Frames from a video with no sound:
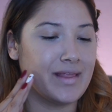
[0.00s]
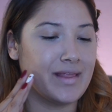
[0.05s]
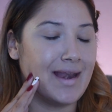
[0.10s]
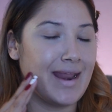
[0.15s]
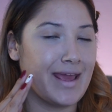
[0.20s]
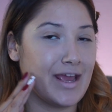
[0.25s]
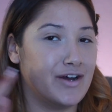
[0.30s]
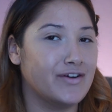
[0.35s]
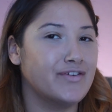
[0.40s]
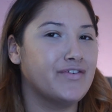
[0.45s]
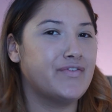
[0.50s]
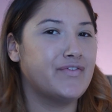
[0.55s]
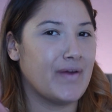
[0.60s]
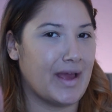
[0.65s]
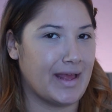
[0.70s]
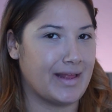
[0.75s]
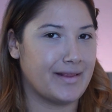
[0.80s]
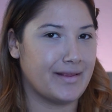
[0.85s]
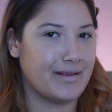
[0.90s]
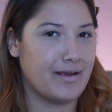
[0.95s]
layer of
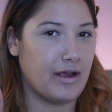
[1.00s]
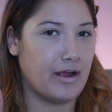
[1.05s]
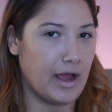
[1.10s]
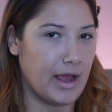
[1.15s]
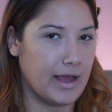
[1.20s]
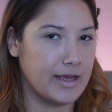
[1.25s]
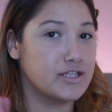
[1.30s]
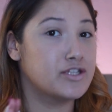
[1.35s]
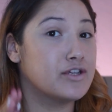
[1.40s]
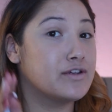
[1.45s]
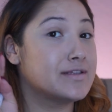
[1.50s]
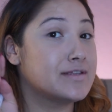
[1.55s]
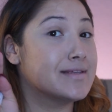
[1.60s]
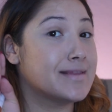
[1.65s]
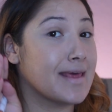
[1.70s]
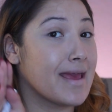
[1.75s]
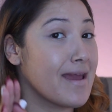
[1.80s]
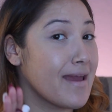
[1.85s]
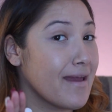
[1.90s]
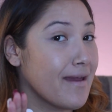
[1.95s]
fat. Okay, so it's
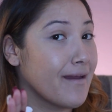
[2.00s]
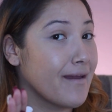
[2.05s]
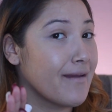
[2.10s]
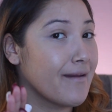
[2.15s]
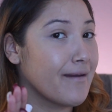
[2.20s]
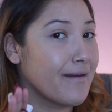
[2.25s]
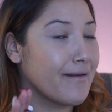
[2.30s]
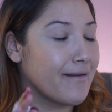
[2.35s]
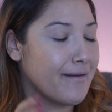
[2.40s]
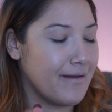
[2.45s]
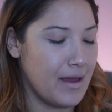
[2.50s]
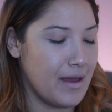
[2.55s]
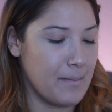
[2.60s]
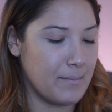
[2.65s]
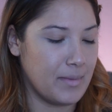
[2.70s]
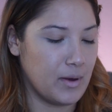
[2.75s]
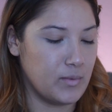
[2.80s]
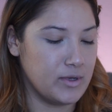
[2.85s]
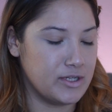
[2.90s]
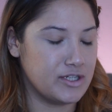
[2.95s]
there,
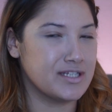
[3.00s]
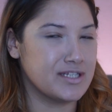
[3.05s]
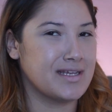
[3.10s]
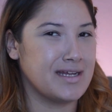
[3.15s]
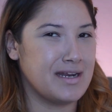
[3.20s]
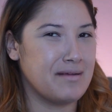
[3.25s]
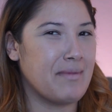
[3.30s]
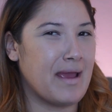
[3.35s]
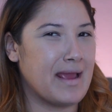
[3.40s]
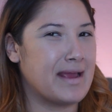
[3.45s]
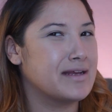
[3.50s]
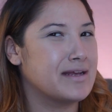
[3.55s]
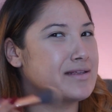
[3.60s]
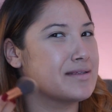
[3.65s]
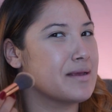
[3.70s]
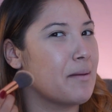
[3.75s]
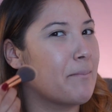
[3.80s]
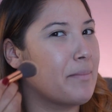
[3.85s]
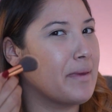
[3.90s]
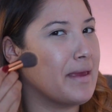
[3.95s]
but we're just gonna make
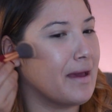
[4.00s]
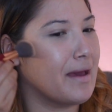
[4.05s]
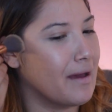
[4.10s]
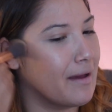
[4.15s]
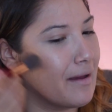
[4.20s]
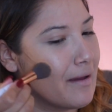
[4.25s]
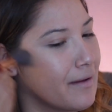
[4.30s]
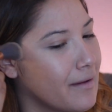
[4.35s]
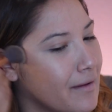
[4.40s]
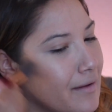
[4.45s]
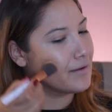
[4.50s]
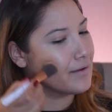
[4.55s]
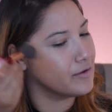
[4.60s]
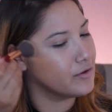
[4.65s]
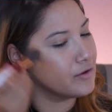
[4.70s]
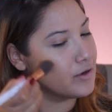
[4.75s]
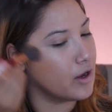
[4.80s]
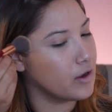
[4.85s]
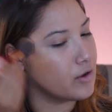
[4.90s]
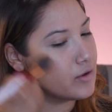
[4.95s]
it appear.
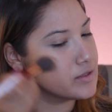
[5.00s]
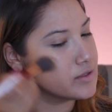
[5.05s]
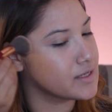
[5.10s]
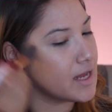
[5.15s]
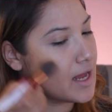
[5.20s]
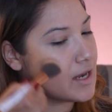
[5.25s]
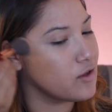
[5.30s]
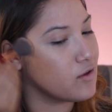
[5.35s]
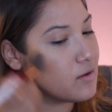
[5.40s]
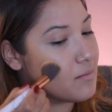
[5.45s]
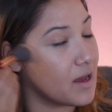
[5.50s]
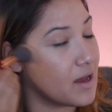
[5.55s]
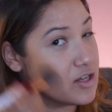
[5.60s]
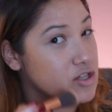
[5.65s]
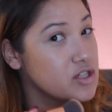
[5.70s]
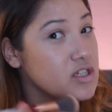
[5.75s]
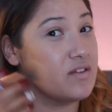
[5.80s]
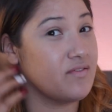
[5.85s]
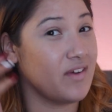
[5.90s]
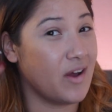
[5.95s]
You know, because can you
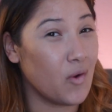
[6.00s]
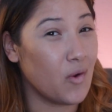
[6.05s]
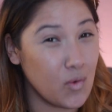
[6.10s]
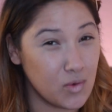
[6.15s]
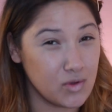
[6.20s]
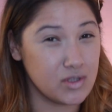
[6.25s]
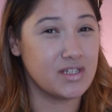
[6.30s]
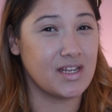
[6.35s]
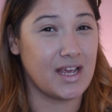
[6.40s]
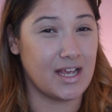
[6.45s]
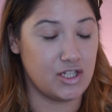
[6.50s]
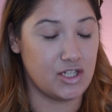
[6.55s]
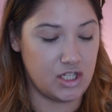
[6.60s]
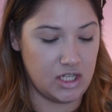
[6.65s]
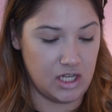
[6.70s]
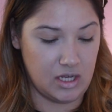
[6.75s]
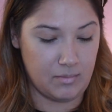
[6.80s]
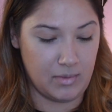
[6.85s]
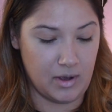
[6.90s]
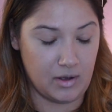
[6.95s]
imagine if I also had
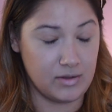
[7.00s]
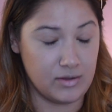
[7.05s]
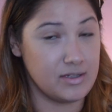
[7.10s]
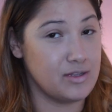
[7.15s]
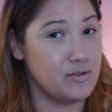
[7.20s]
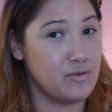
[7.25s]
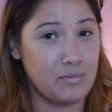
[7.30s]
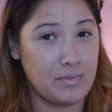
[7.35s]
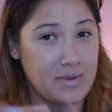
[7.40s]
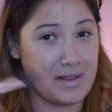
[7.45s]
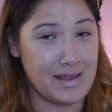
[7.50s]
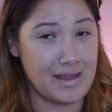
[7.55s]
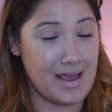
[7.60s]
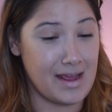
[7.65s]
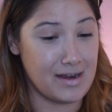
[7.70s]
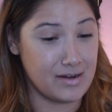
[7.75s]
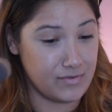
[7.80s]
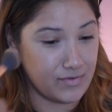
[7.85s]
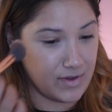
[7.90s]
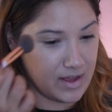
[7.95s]
cheekbones? It'd be
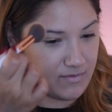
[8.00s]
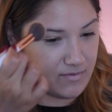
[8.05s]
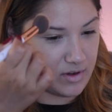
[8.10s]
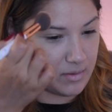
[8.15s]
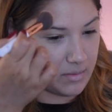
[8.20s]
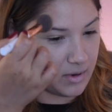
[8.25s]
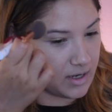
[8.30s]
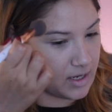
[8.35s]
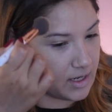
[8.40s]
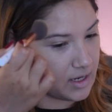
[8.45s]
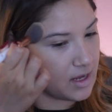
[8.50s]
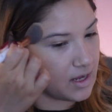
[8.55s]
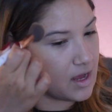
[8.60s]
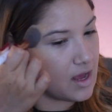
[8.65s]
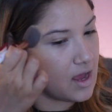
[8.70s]
the end for everybody.